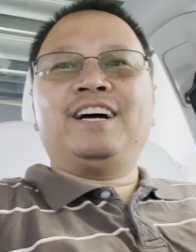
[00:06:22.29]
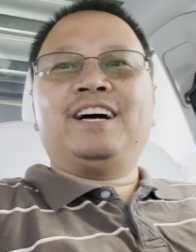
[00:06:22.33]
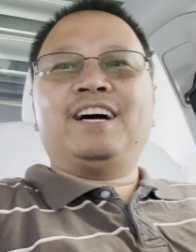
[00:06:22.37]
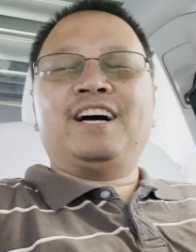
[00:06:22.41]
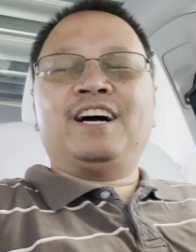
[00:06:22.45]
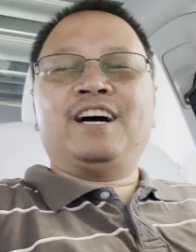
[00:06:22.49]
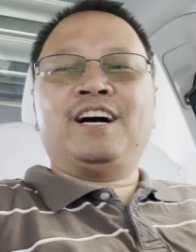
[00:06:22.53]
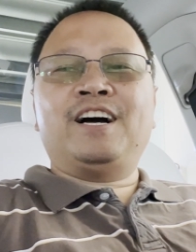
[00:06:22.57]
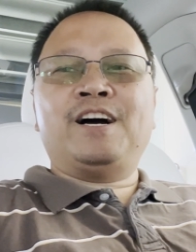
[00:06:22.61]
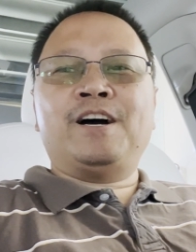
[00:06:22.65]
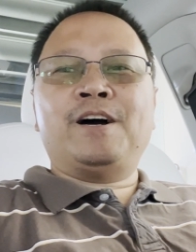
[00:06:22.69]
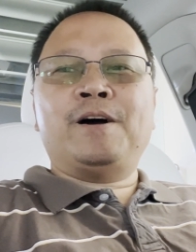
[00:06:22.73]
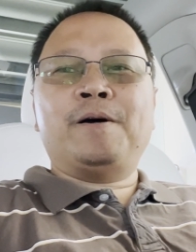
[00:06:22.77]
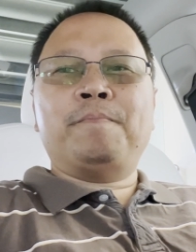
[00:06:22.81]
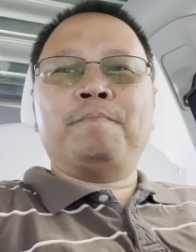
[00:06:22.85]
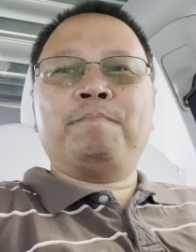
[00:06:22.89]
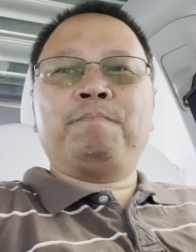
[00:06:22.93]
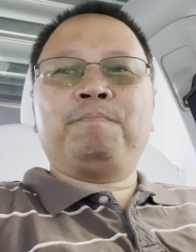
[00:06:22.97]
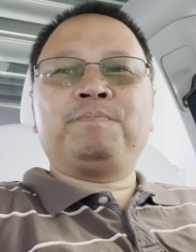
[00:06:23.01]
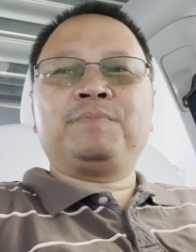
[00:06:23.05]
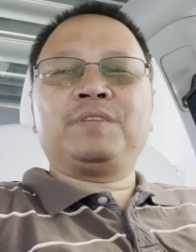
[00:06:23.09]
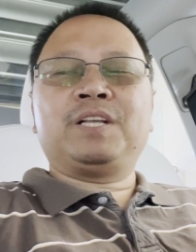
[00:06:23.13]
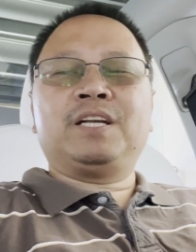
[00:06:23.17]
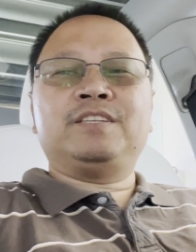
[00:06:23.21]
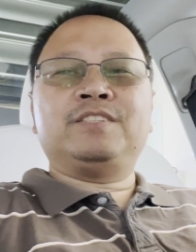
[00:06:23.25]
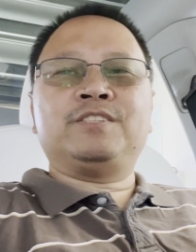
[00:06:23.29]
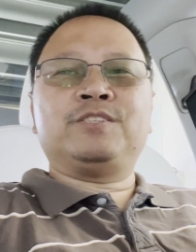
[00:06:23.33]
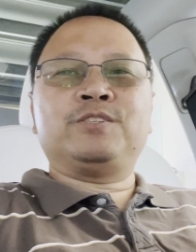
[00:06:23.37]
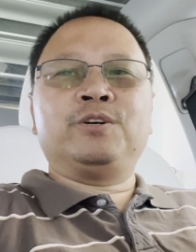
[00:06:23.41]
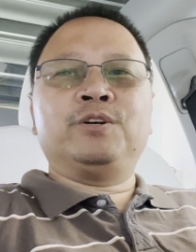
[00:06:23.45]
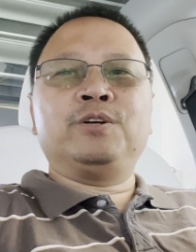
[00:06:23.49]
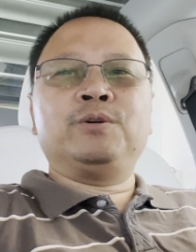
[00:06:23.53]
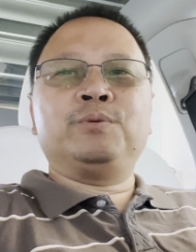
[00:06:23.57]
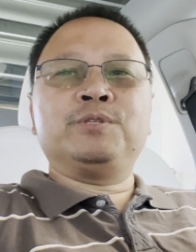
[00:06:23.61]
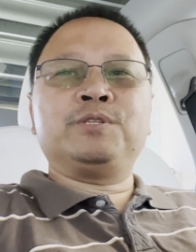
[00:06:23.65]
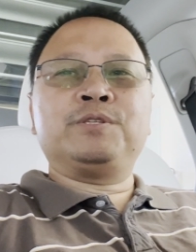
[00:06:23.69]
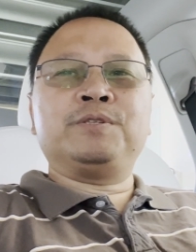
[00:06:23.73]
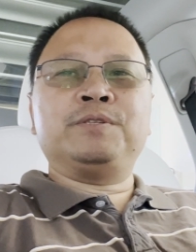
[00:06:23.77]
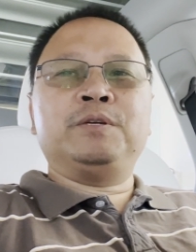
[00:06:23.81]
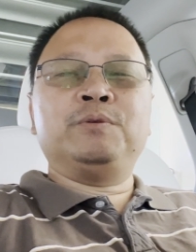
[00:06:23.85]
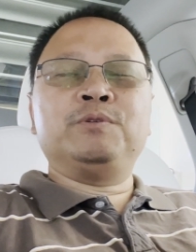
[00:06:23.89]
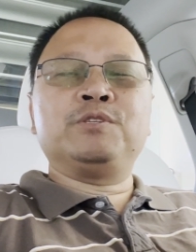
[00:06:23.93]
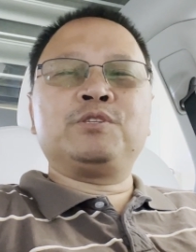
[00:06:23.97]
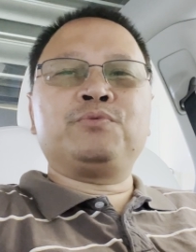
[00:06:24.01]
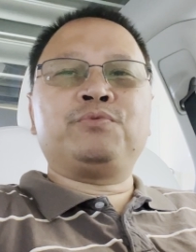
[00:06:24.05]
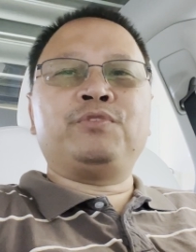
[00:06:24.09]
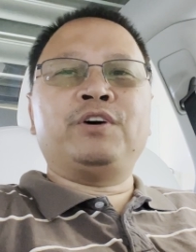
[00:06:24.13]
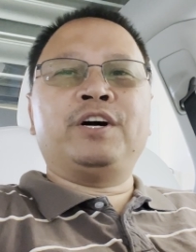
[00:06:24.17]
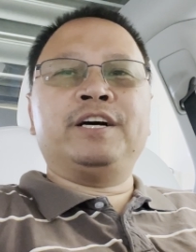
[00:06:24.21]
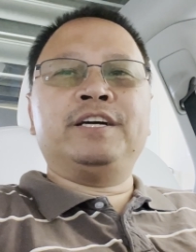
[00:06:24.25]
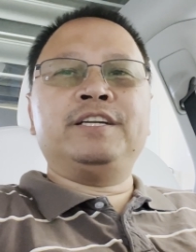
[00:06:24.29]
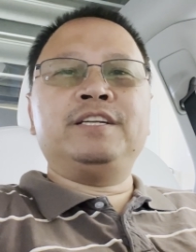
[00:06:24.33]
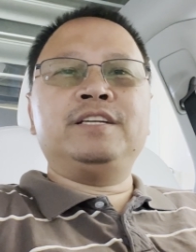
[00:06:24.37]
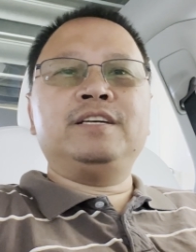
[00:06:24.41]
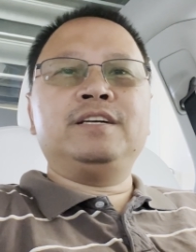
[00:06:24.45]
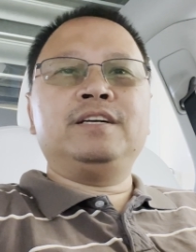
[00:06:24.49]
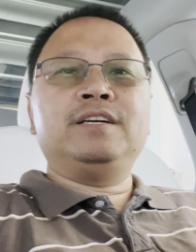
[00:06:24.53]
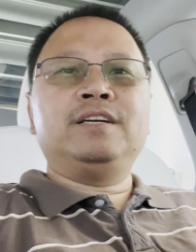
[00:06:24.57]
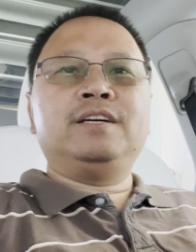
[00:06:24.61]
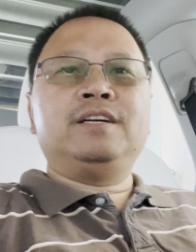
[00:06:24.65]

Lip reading: So it was fun.